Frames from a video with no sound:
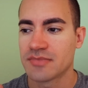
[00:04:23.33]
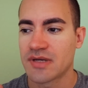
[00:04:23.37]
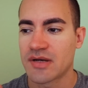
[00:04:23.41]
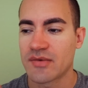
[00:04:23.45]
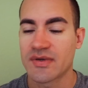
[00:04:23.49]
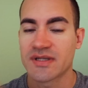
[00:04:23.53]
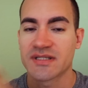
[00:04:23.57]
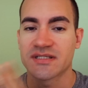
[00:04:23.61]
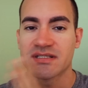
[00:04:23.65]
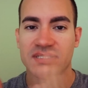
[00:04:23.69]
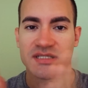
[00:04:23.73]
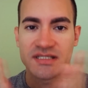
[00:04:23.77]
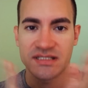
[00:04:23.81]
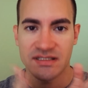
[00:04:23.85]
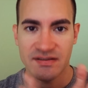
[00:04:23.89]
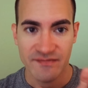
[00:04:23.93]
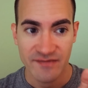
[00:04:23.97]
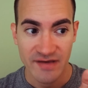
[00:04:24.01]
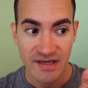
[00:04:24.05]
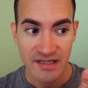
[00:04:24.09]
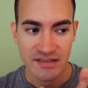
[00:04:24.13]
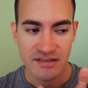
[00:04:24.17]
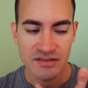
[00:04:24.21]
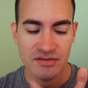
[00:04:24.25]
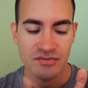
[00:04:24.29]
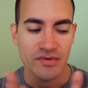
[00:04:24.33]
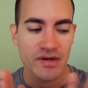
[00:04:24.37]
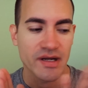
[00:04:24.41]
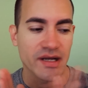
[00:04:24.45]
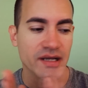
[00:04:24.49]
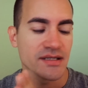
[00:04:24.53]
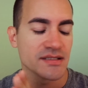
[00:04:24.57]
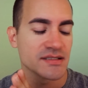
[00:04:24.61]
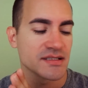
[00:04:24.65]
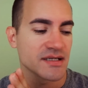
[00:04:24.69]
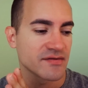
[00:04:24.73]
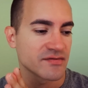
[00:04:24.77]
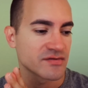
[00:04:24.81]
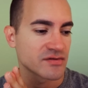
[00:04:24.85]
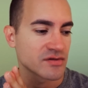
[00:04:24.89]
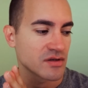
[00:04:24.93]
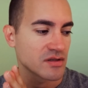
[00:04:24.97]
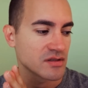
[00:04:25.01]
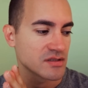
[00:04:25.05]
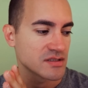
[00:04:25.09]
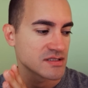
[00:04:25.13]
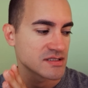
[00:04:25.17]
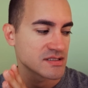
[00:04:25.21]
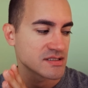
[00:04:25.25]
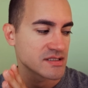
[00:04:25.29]
I went to this event, right, after
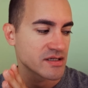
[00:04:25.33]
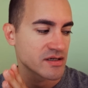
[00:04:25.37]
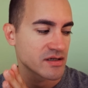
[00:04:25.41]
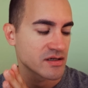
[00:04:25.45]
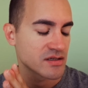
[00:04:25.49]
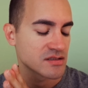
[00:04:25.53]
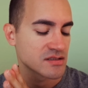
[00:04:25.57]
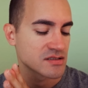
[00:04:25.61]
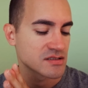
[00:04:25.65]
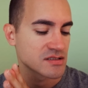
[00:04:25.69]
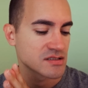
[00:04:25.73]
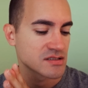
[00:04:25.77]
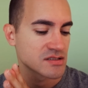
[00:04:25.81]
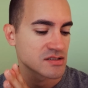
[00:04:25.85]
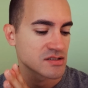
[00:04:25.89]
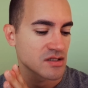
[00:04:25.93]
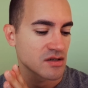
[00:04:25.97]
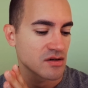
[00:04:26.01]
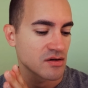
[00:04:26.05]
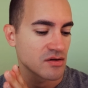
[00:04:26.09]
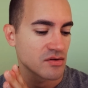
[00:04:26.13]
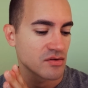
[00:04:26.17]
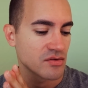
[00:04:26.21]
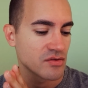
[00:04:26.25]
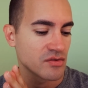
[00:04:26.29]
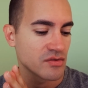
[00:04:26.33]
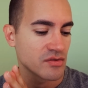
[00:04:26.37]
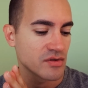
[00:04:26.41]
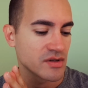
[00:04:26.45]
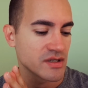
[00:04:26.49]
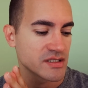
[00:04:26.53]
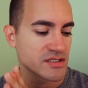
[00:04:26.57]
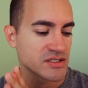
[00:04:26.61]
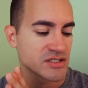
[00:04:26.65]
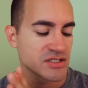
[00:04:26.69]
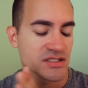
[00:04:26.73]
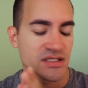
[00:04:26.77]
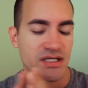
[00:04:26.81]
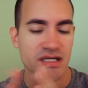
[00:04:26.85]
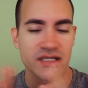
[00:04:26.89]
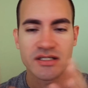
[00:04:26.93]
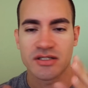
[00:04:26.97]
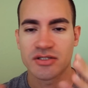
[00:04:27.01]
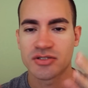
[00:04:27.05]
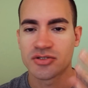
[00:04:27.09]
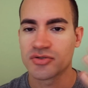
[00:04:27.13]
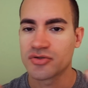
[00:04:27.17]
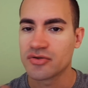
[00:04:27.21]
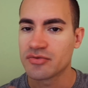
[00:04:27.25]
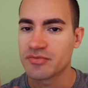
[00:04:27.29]
all these years, so it just kind
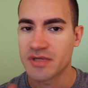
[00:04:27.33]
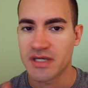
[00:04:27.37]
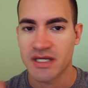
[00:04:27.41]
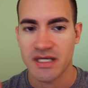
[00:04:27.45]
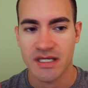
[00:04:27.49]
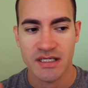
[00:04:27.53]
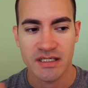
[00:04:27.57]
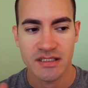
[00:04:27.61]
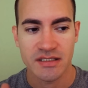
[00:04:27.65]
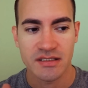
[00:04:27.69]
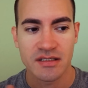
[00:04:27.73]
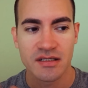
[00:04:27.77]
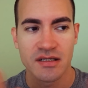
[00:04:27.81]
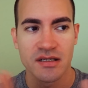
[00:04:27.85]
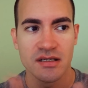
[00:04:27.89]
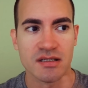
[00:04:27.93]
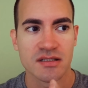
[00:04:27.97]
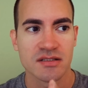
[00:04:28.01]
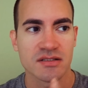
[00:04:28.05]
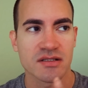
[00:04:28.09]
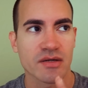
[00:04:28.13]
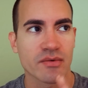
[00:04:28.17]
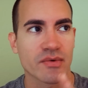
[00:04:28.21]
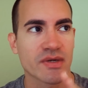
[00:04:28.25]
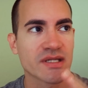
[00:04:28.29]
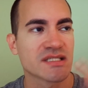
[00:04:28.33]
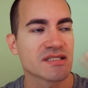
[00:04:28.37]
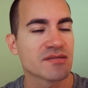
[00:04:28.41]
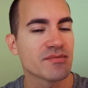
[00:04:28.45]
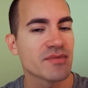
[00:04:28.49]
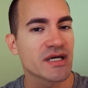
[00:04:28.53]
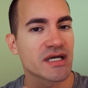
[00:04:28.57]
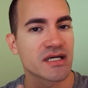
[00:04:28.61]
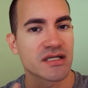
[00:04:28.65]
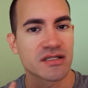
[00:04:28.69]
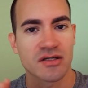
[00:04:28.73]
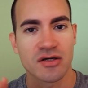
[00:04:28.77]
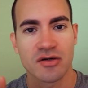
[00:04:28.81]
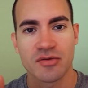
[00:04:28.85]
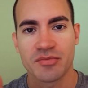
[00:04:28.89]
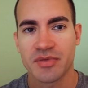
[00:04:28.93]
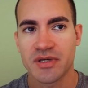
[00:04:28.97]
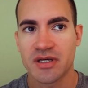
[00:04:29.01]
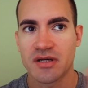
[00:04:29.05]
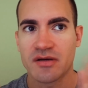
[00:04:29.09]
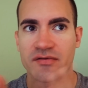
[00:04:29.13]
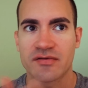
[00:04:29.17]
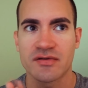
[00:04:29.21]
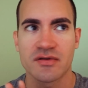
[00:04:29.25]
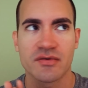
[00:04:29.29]
of drew me in. So I went to
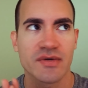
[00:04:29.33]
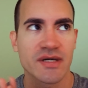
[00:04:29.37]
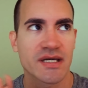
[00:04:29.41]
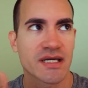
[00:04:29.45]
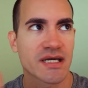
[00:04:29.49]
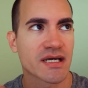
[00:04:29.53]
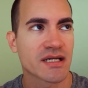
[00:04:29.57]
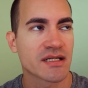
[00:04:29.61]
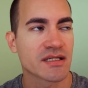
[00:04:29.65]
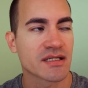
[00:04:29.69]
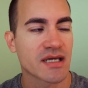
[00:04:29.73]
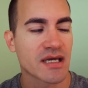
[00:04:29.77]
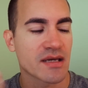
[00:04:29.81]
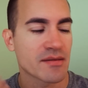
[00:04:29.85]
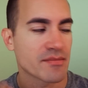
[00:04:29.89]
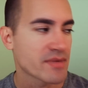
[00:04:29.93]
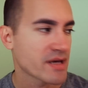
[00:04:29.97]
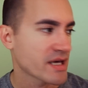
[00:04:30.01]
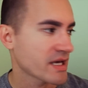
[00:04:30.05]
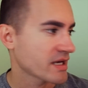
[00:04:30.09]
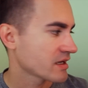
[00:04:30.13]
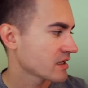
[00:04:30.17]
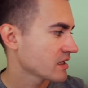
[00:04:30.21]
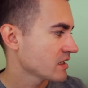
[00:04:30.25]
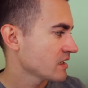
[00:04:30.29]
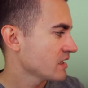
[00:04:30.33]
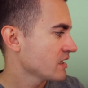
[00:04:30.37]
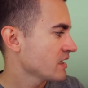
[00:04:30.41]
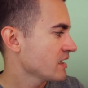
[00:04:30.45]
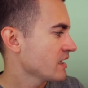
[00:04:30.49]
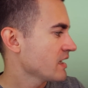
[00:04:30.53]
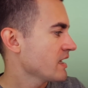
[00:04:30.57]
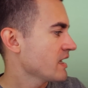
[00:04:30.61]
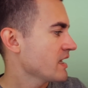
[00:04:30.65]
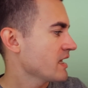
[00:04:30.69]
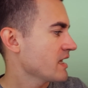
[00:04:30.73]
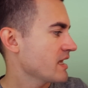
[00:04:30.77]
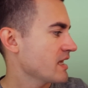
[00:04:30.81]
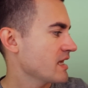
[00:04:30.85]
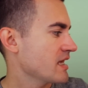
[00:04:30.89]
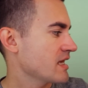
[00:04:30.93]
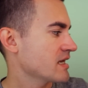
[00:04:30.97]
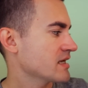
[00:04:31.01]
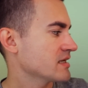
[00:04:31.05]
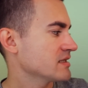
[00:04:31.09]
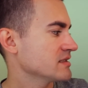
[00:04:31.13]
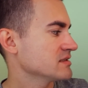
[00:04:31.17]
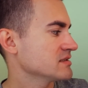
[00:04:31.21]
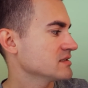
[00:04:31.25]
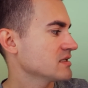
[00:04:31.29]
Micanopy over the weekend, came back, and
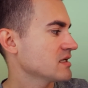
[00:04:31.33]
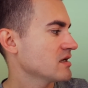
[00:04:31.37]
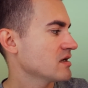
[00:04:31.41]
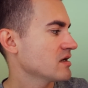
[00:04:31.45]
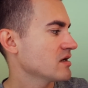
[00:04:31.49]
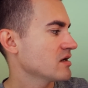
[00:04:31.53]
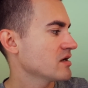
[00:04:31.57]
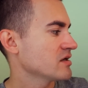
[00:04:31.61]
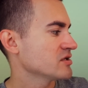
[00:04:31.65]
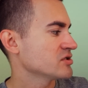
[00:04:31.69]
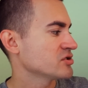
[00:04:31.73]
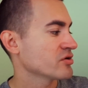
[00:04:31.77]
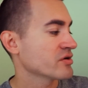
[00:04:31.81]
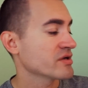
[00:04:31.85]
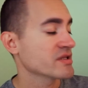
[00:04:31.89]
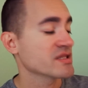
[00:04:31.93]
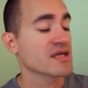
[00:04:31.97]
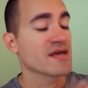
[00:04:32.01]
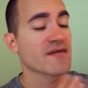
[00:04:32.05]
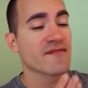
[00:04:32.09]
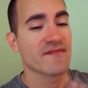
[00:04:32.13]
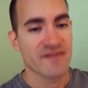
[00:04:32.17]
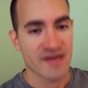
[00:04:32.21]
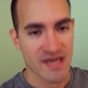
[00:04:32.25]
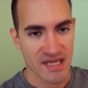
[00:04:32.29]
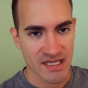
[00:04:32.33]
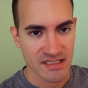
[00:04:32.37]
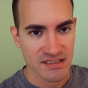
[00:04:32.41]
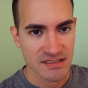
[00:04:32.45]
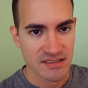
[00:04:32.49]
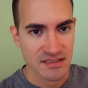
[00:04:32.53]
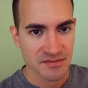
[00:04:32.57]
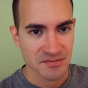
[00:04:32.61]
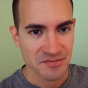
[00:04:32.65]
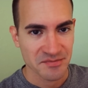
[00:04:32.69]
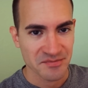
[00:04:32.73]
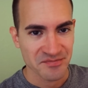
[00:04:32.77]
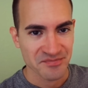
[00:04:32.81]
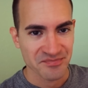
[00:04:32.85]
during the event,